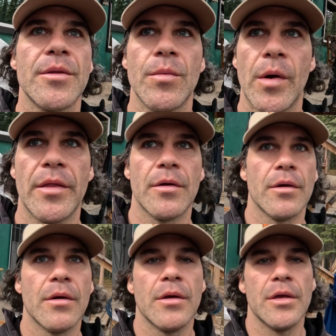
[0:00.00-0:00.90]
the weather
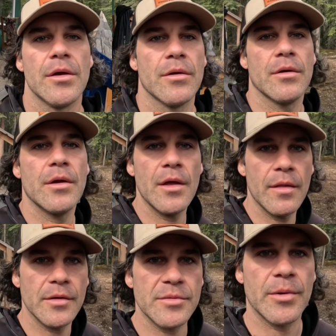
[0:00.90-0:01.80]
here in
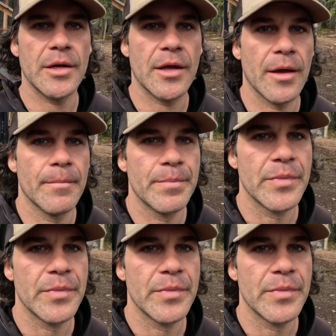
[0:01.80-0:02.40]
the springtime.